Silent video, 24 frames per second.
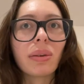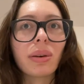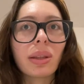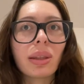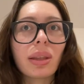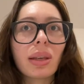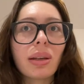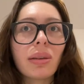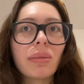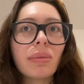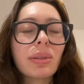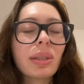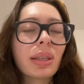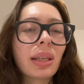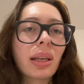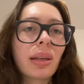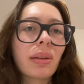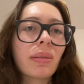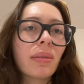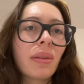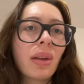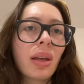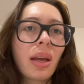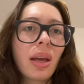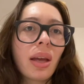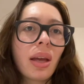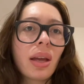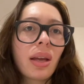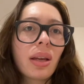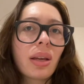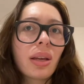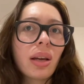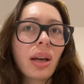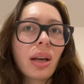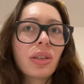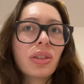I think it was like
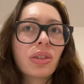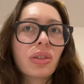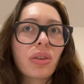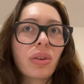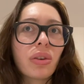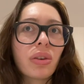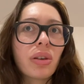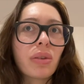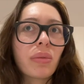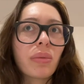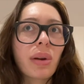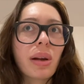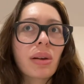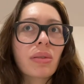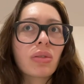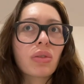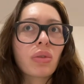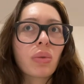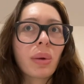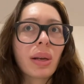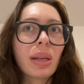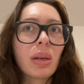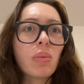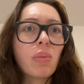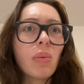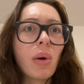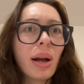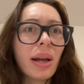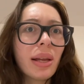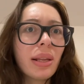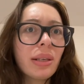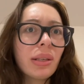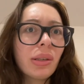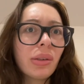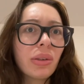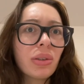I started around
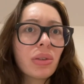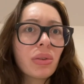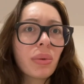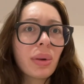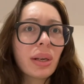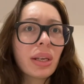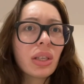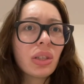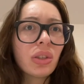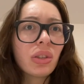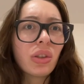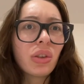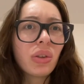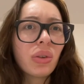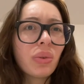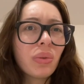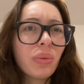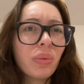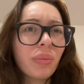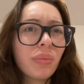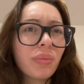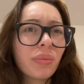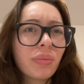21 or 22.